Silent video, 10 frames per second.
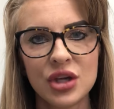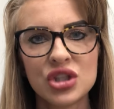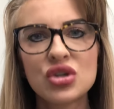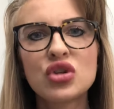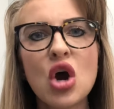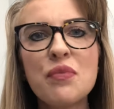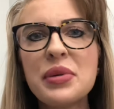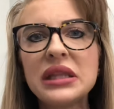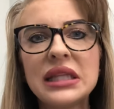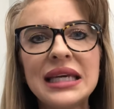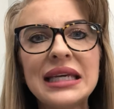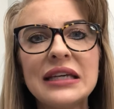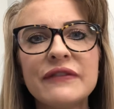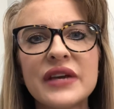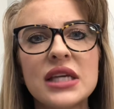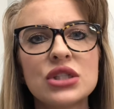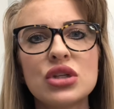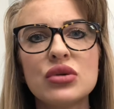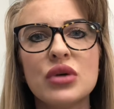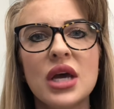So don't believe
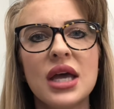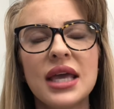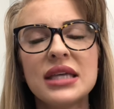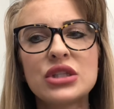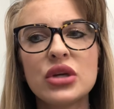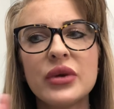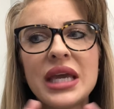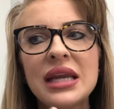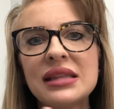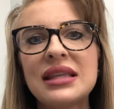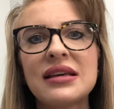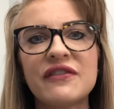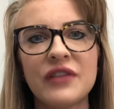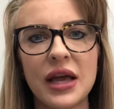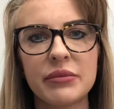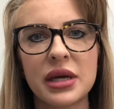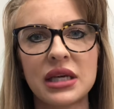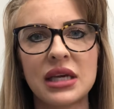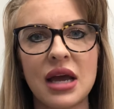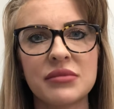into anything a flying
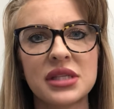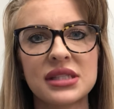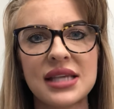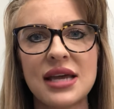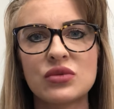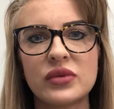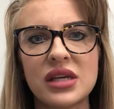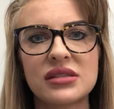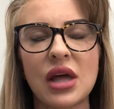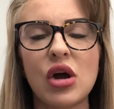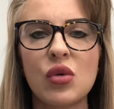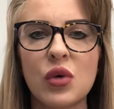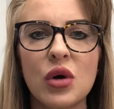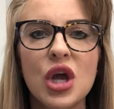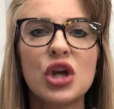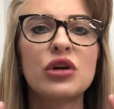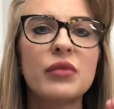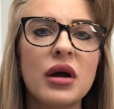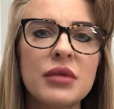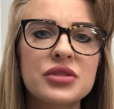monkey comes and says when they say, oh, well, your
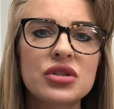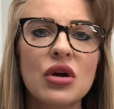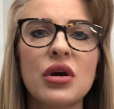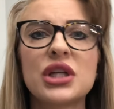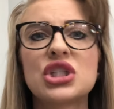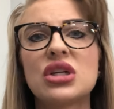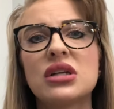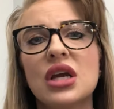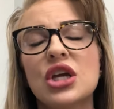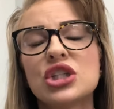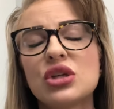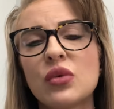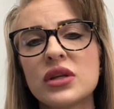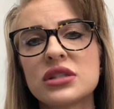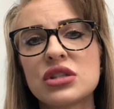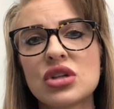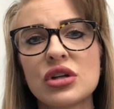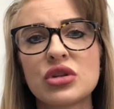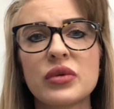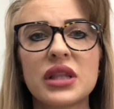mom's sorry. She wants to
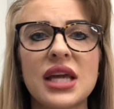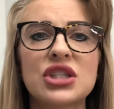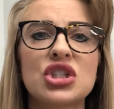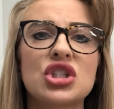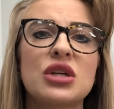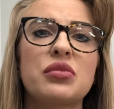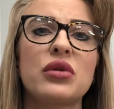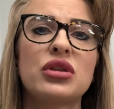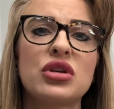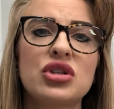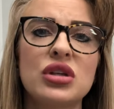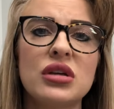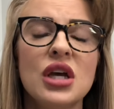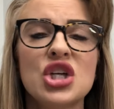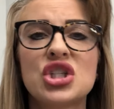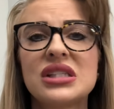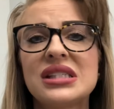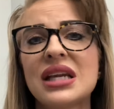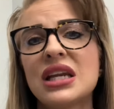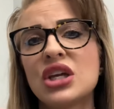start the relationship with you. She's
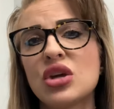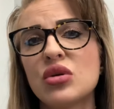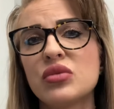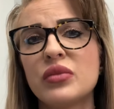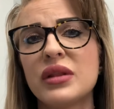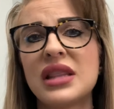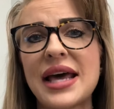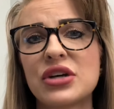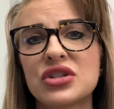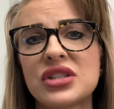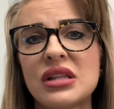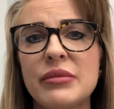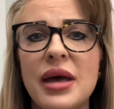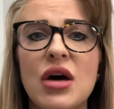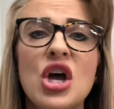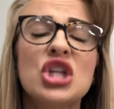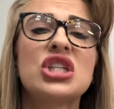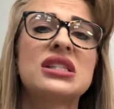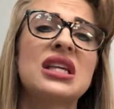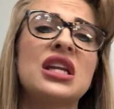sending you letters in the mail.
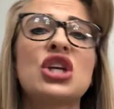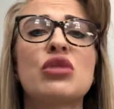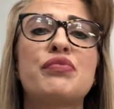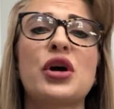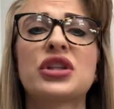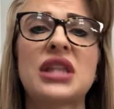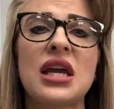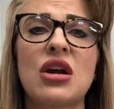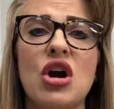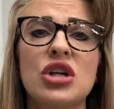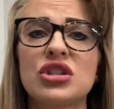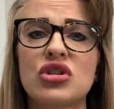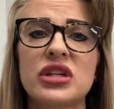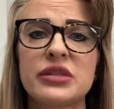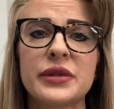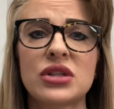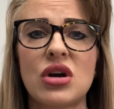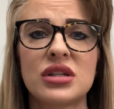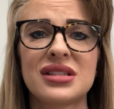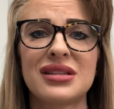She's sending you birthday cards and Christmas
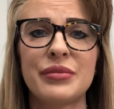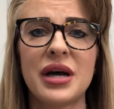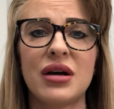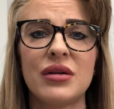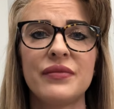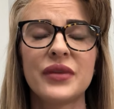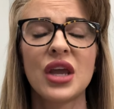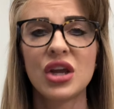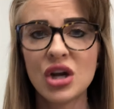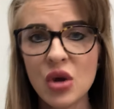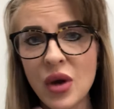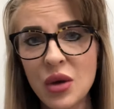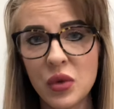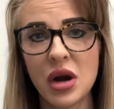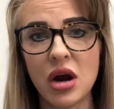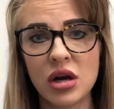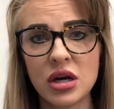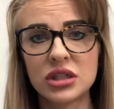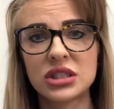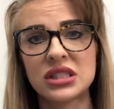cards in the mail. You know what? When our
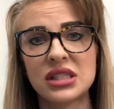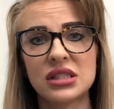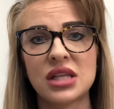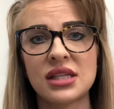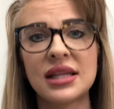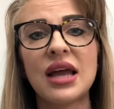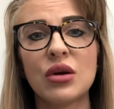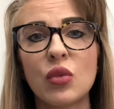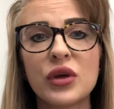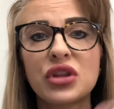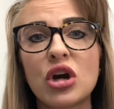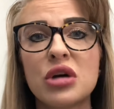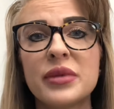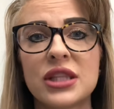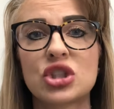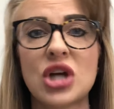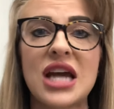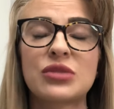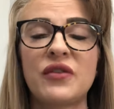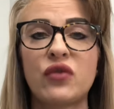narcissist does that, we throw them in the
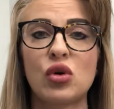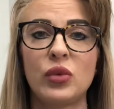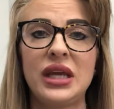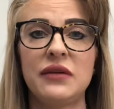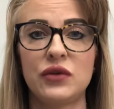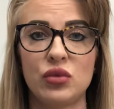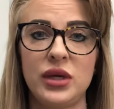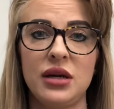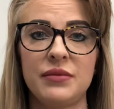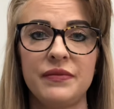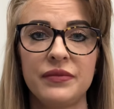trash before we even read them.